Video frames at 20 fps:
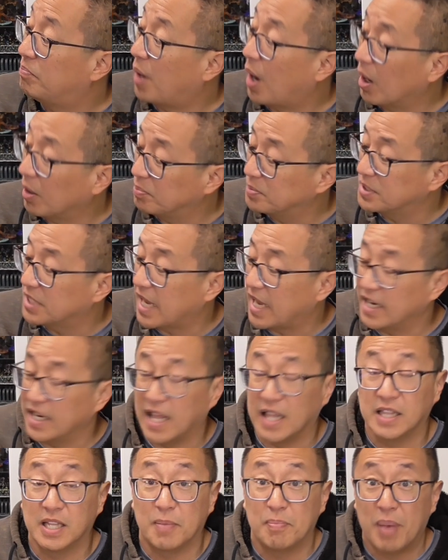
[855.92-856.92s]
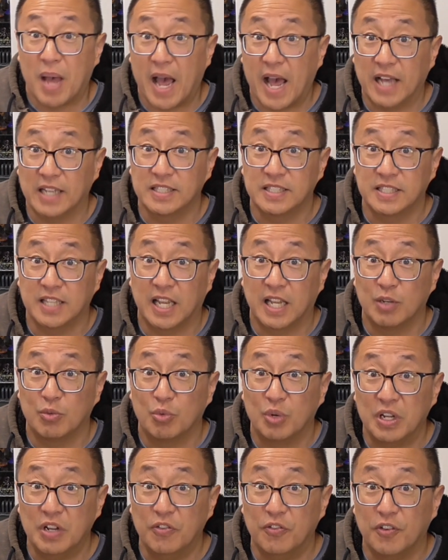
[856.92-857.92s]
PARP 10 and the PAS 10
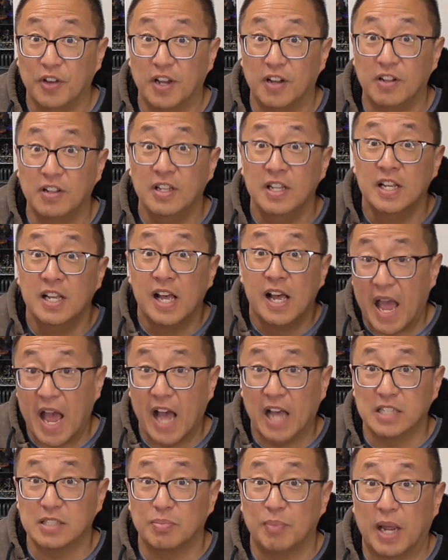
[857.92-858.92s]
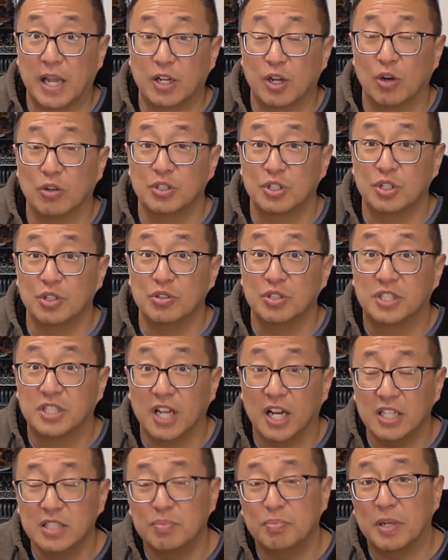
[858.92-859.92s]
refill as my go-to
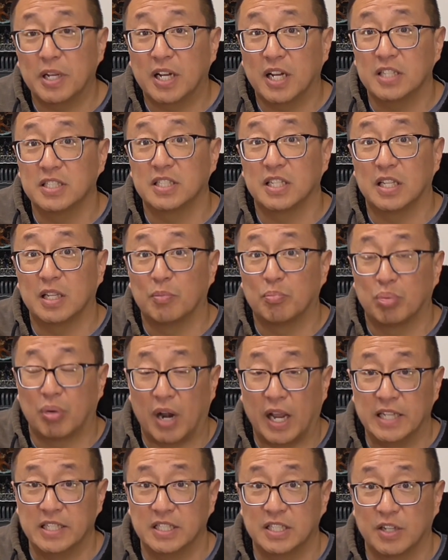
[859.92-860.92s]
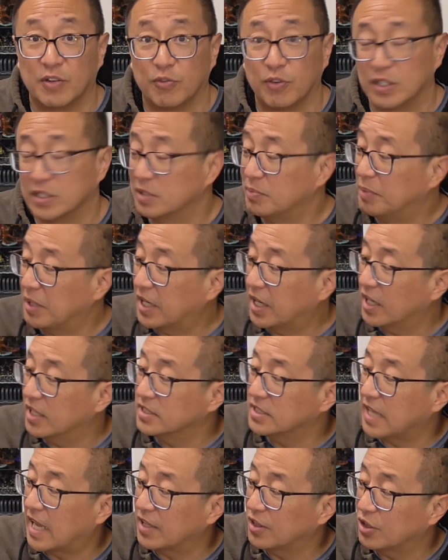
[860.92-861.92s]
just because of the price difference.
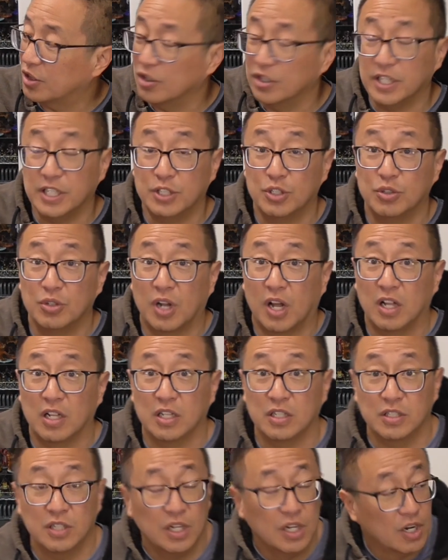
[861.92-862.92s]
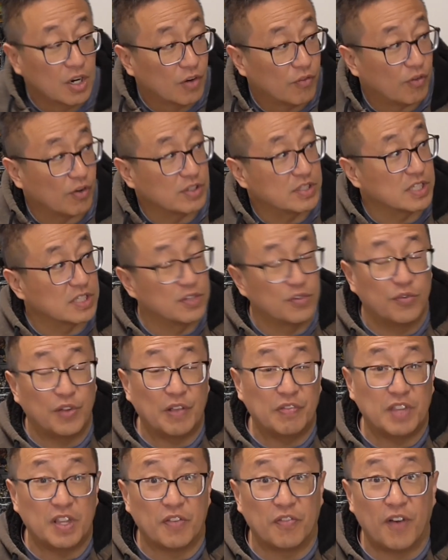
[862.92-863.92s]
Because at $32 versus
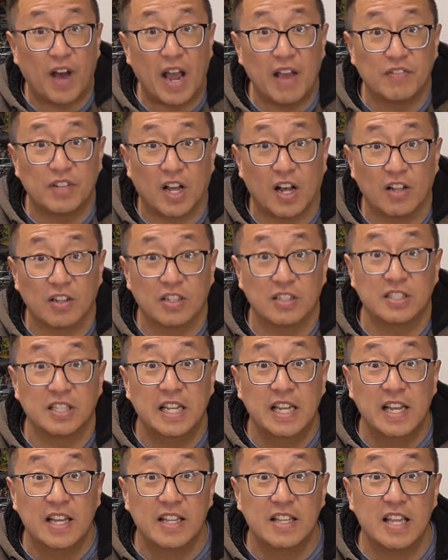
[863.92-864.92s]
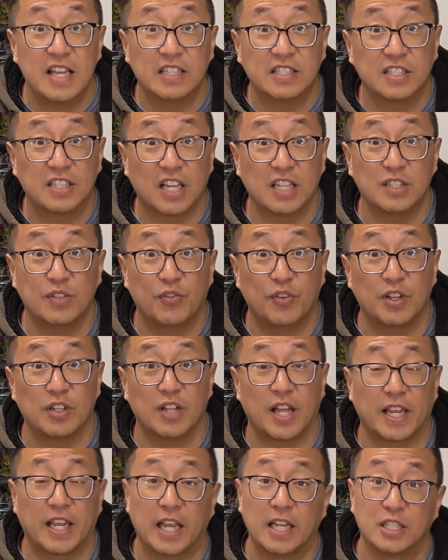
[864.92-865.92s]
$55, this does
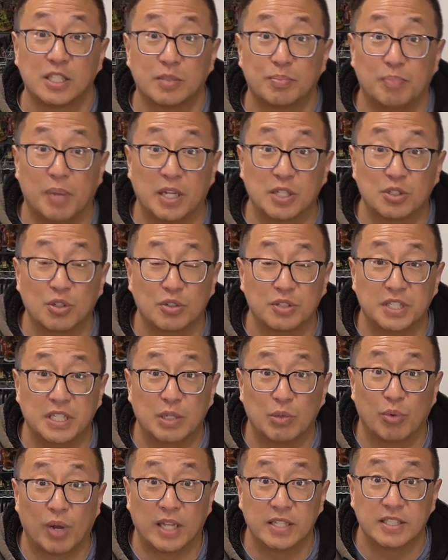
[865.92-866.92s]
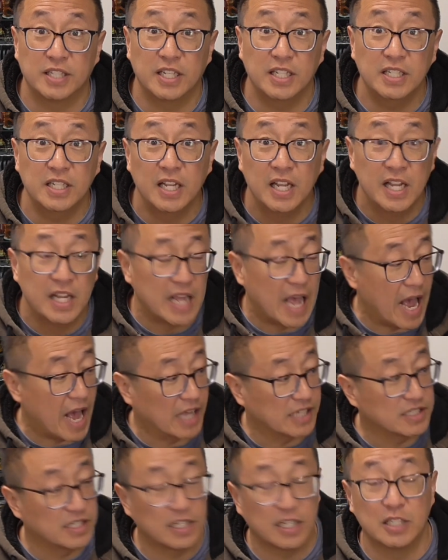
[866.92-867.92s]
feel like a specialty resin
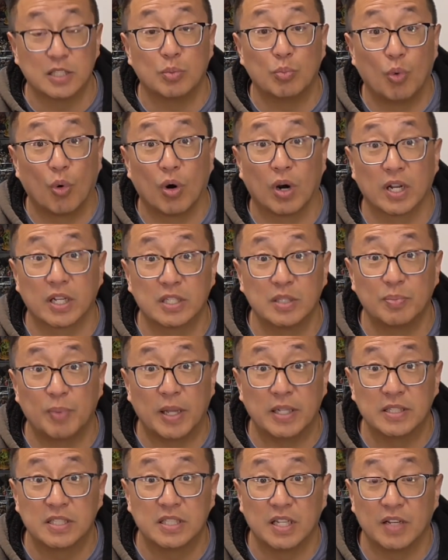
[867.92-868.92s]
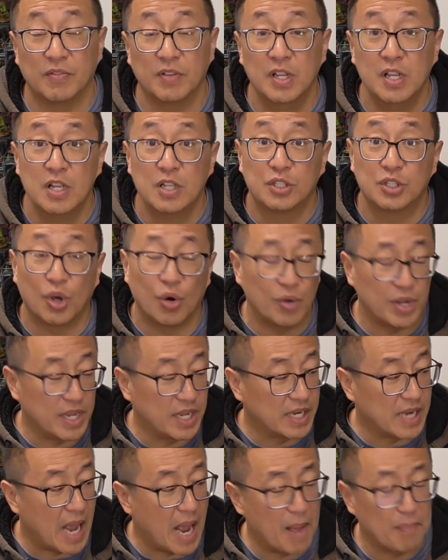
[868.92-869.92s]
as it is more expensive. So
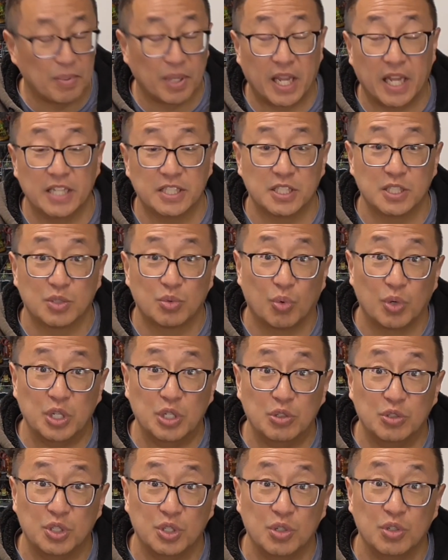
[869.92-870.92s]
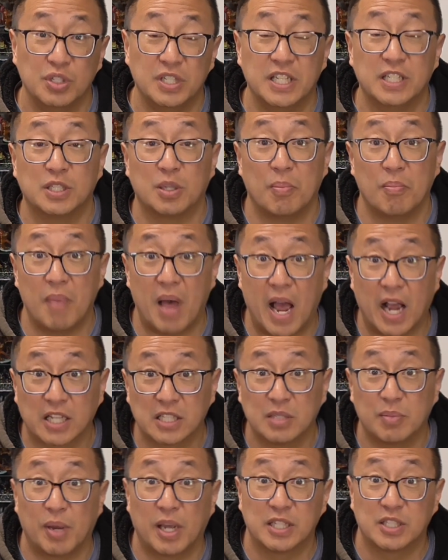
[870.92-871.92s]
in applications where you do need to
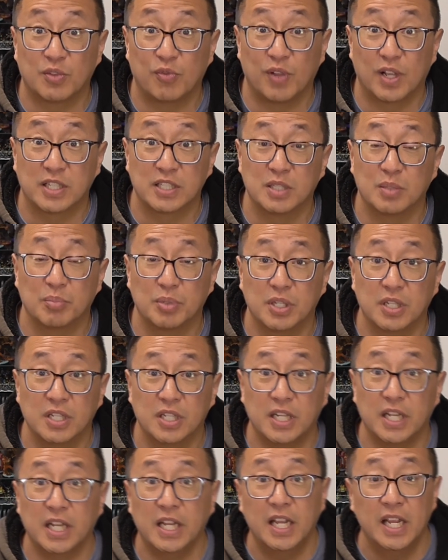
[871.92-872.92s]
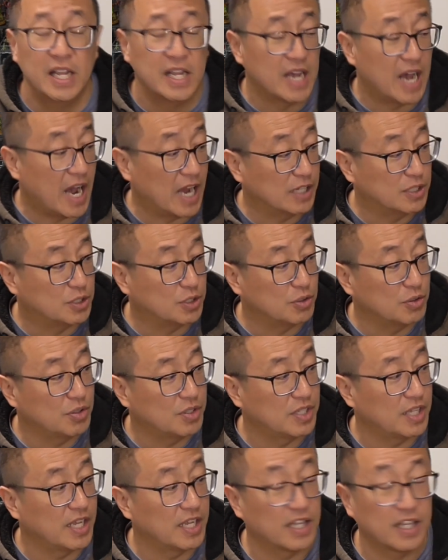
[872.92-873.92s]
maximize flexibility, I do
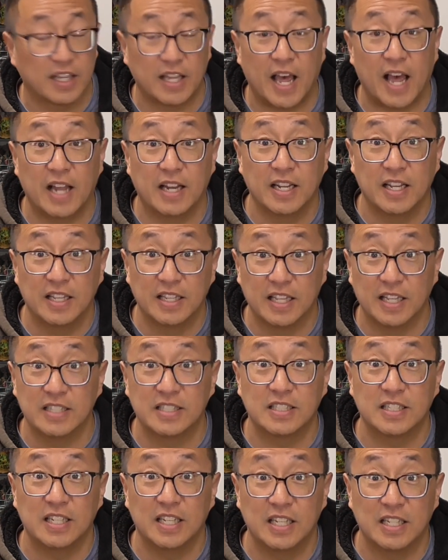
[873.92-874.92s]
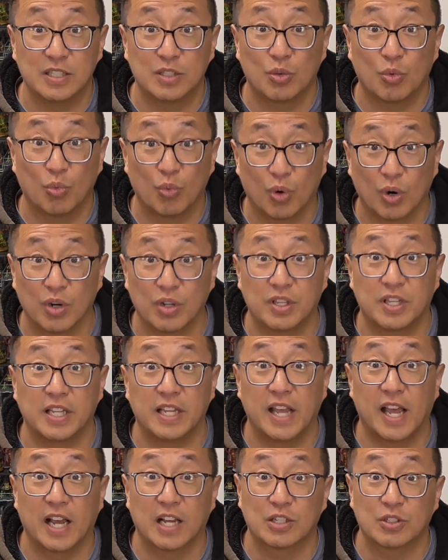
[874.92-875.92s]
think that this is worth
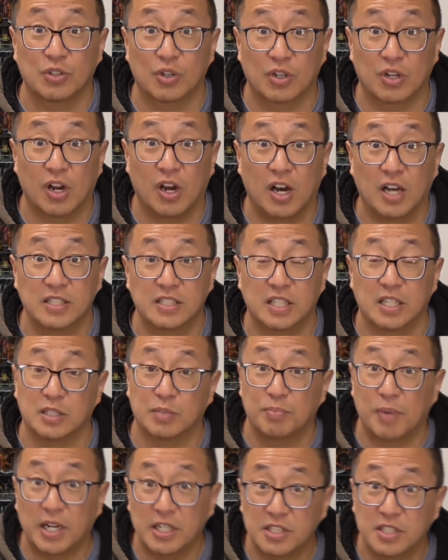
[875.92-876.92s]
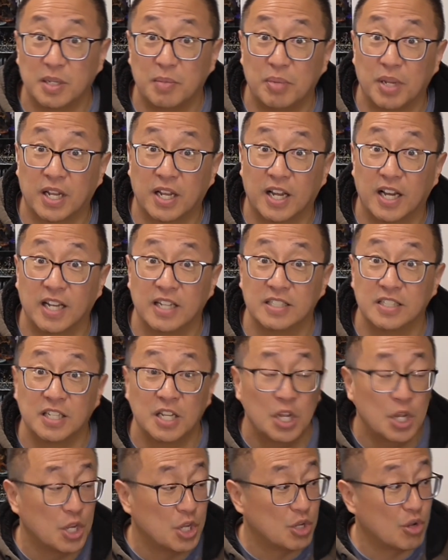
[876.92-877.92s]
the extra cost, especially because
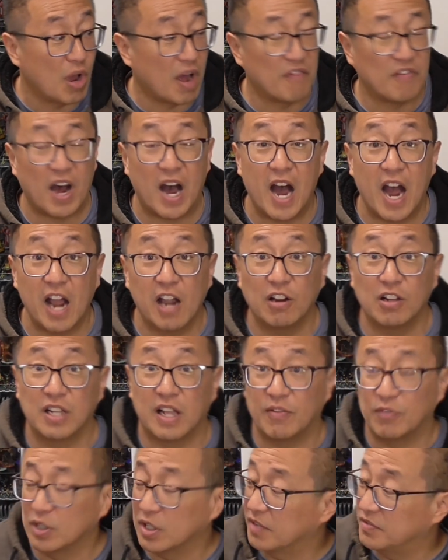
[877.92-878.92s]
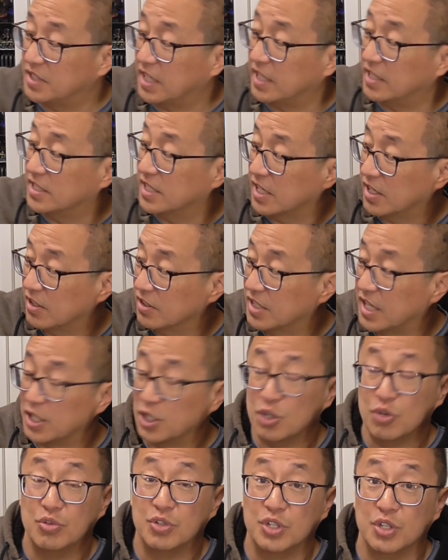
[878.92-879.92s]
you have a higher level of detail
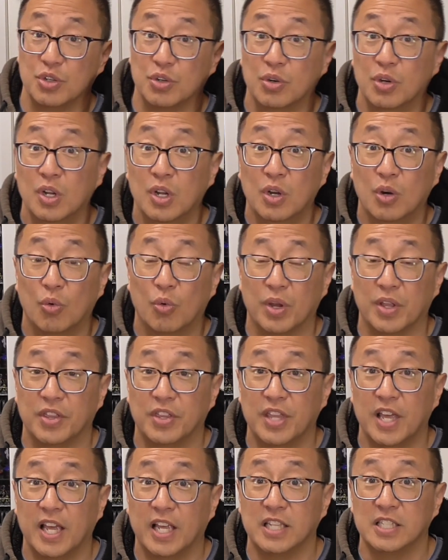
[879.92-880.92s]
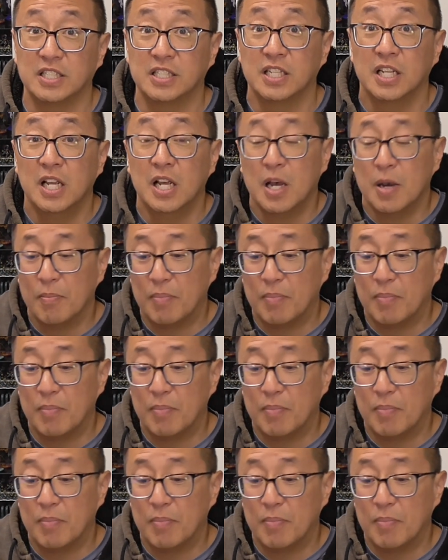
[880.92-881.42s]
than you do with this.